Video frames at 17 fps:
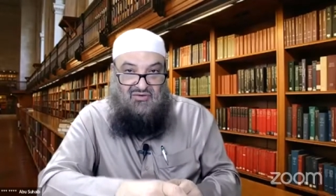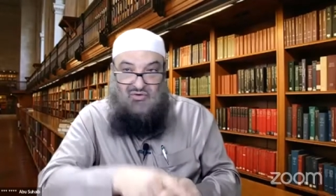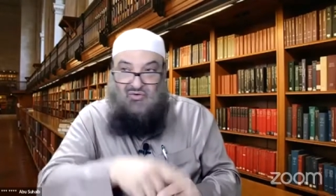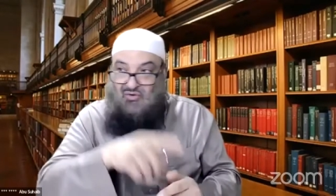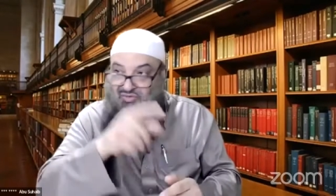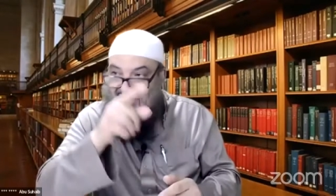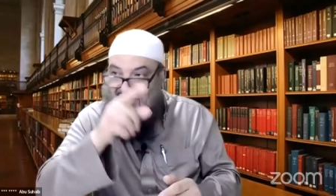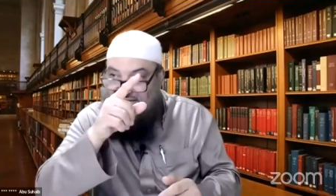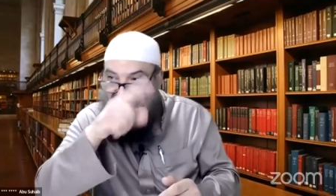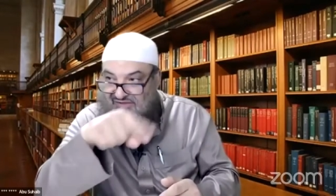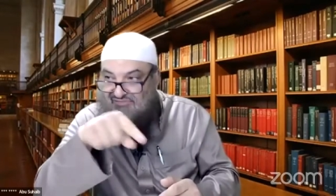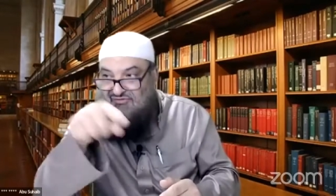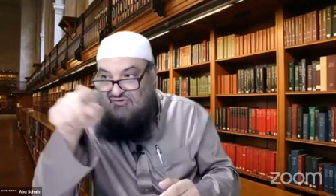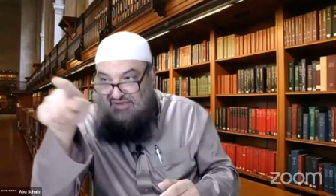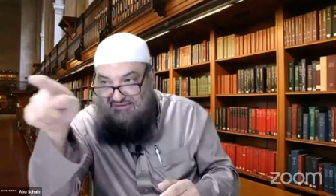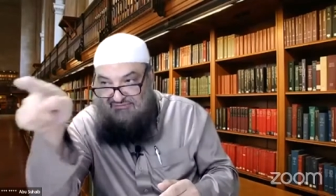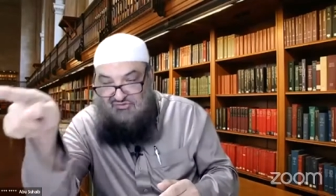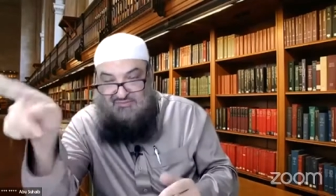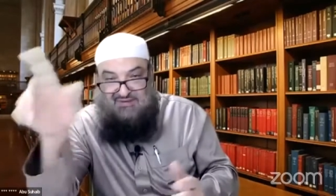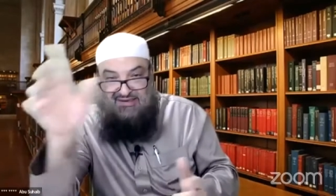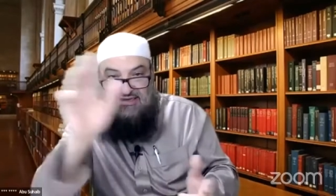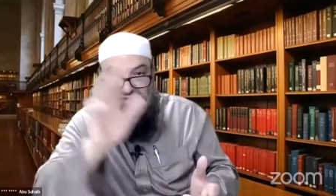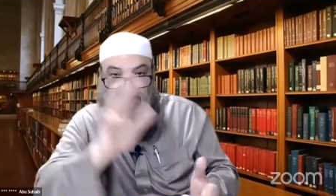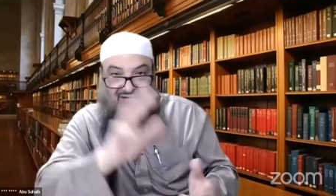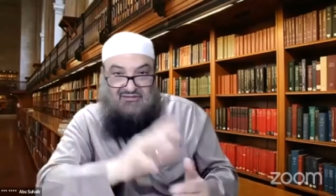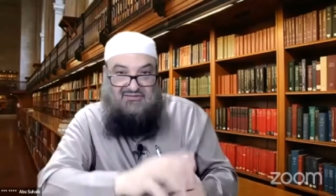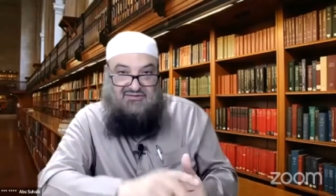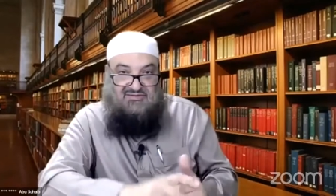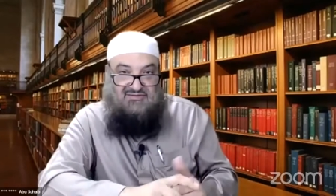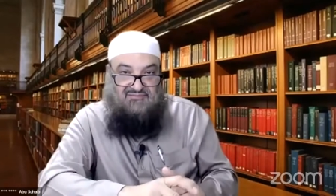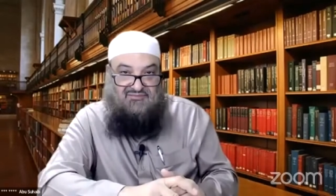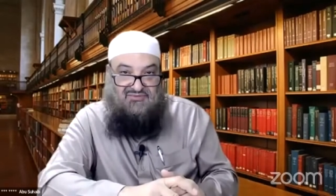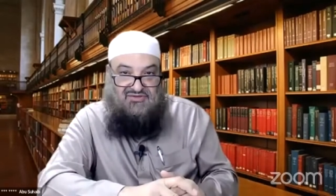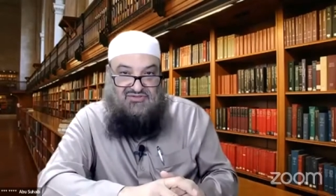or they need for him to be killed.
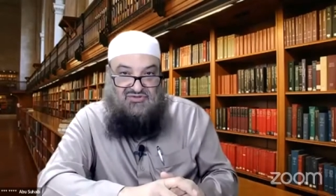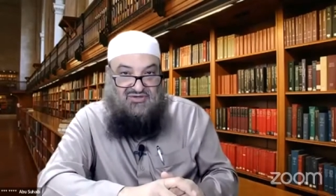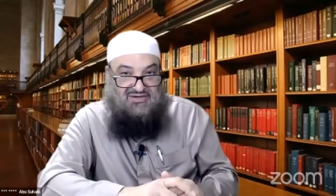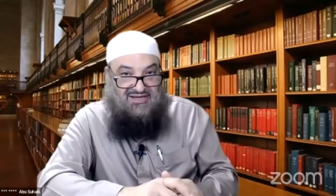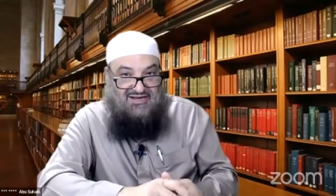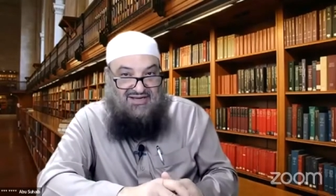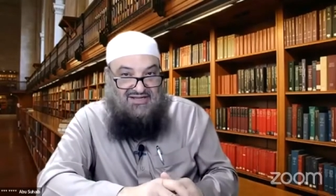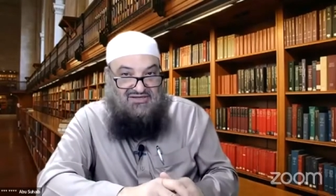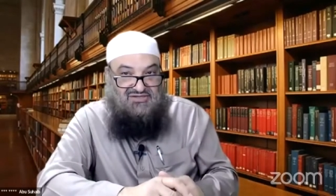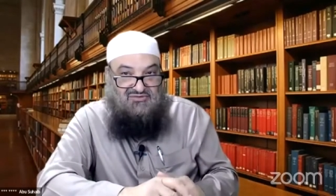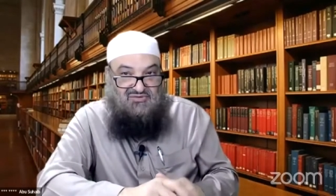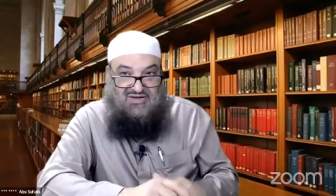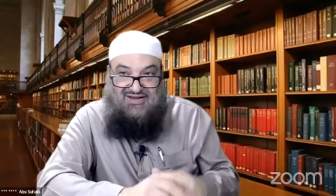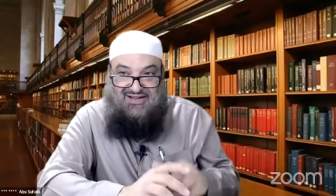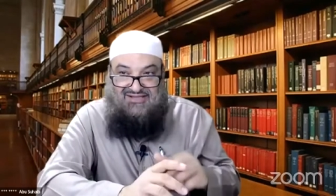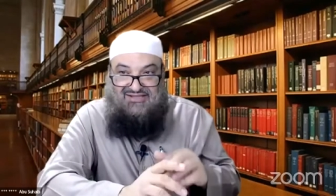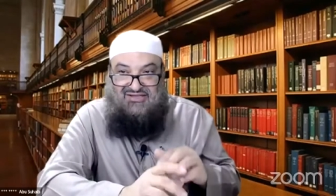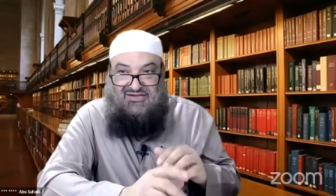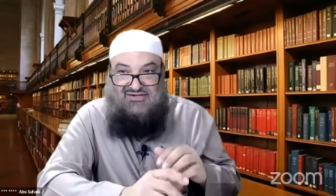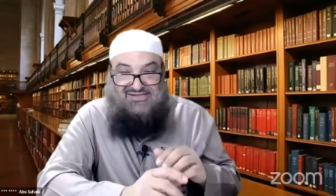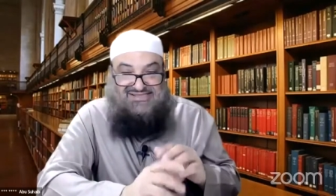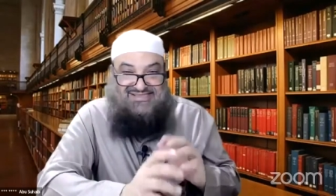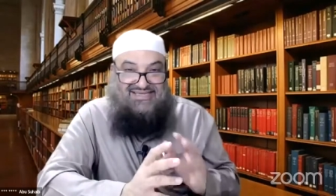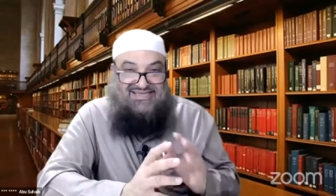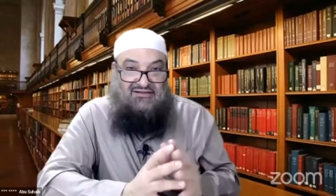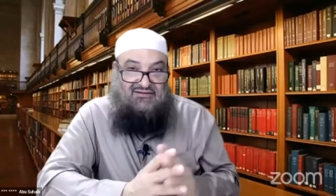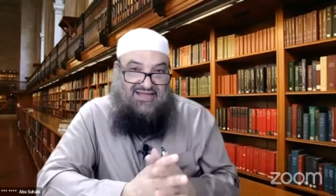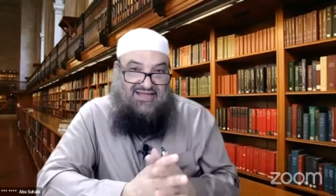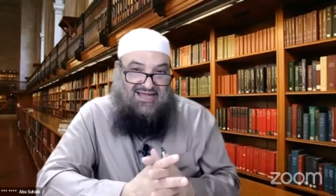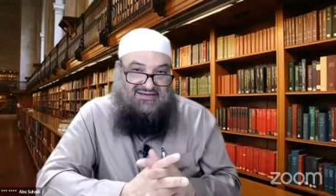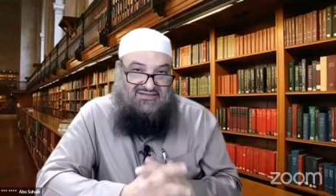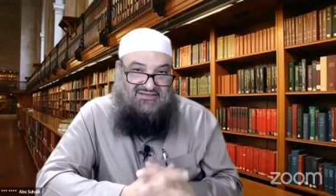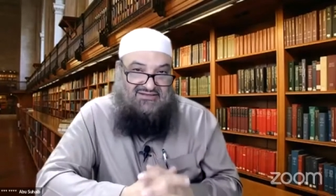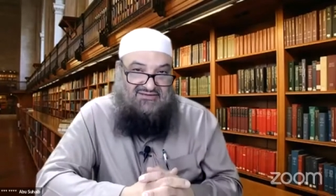So you cannot, you cannot conceal
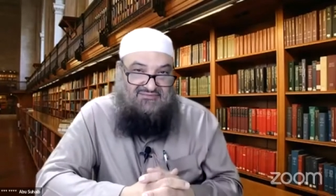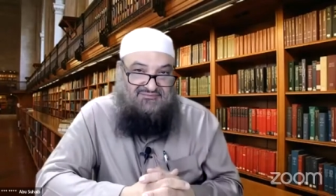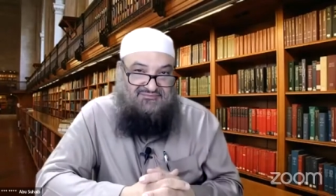that.